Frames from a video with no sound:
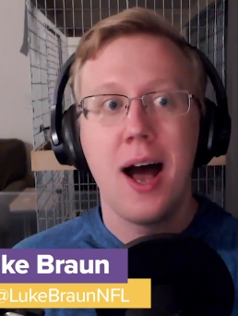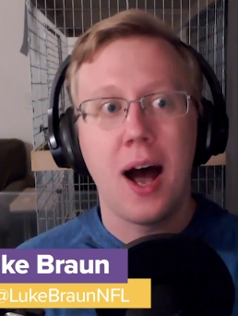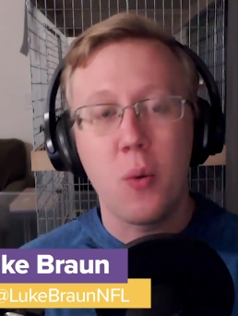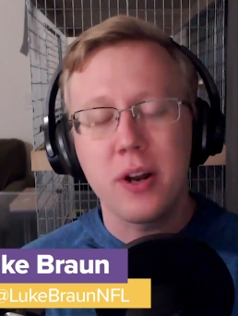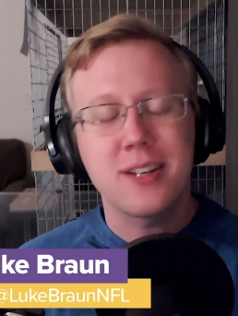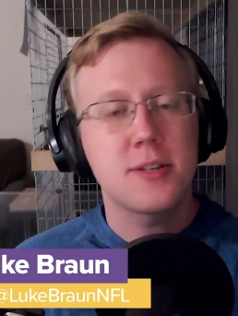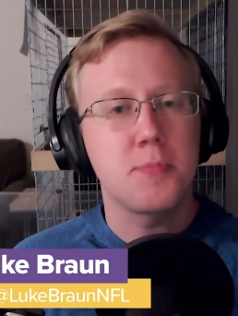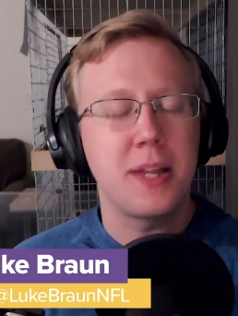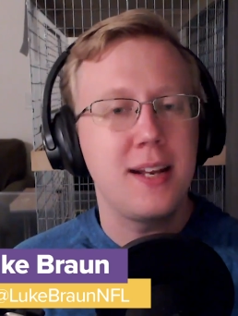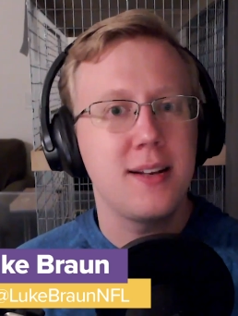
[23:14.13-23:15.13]
I want to
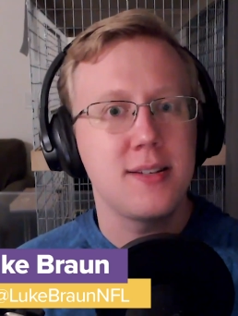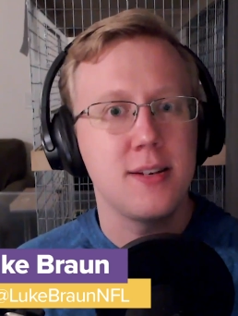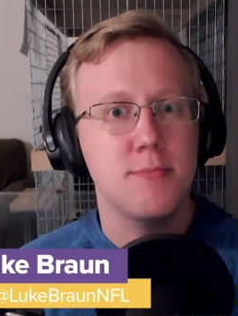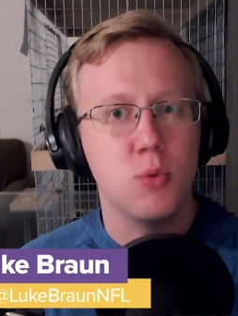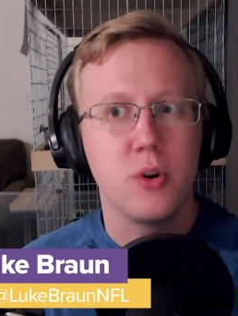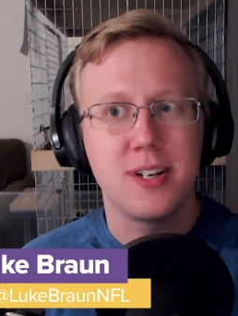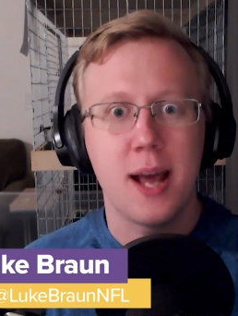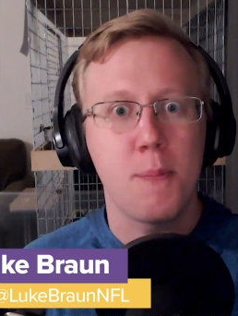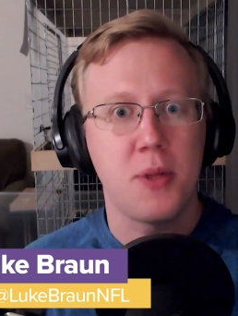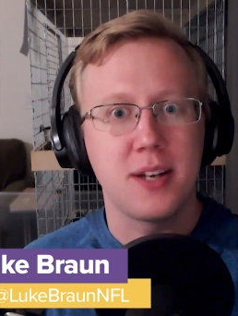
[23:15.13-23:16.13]
explain this in more
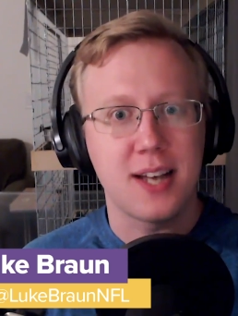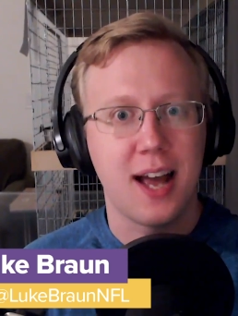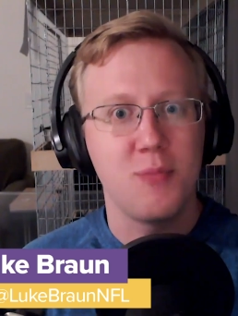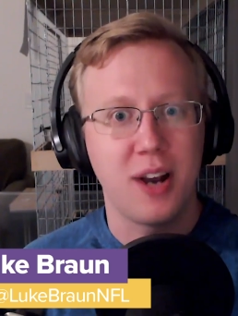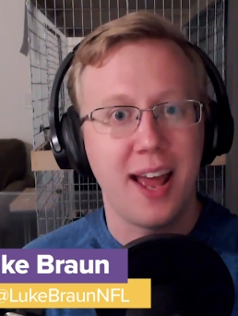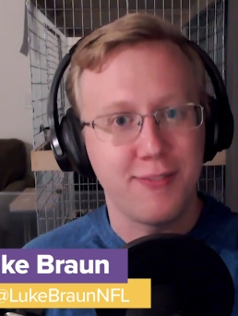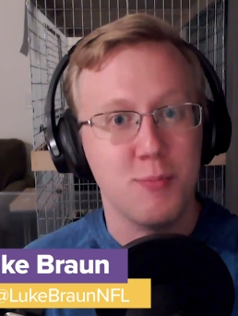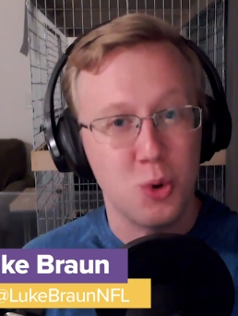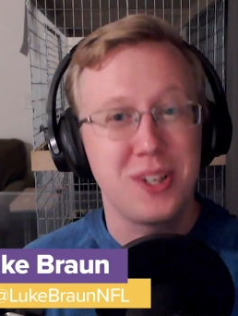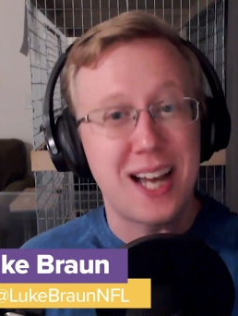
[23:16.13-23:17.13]
depth a time when I have
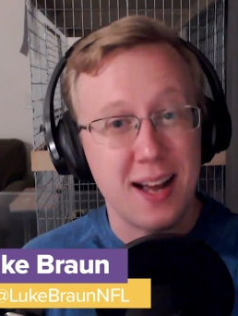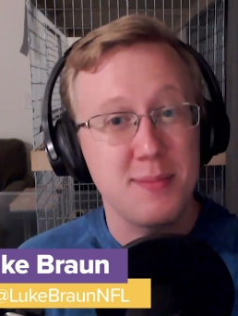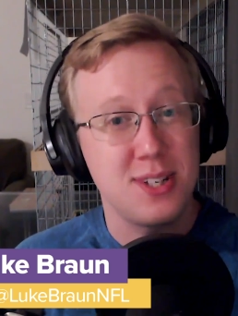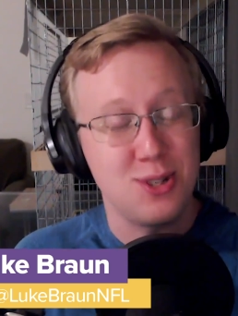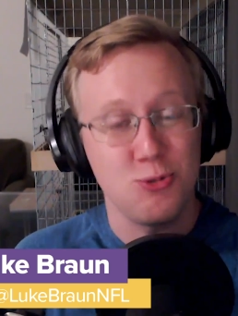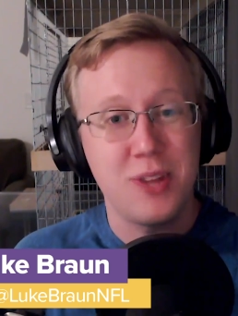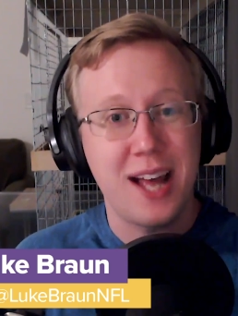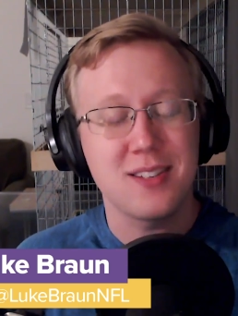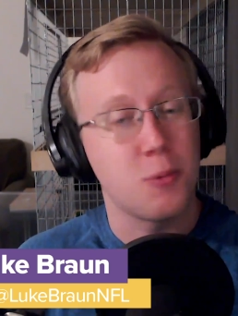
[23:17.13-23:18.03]
more time to do that.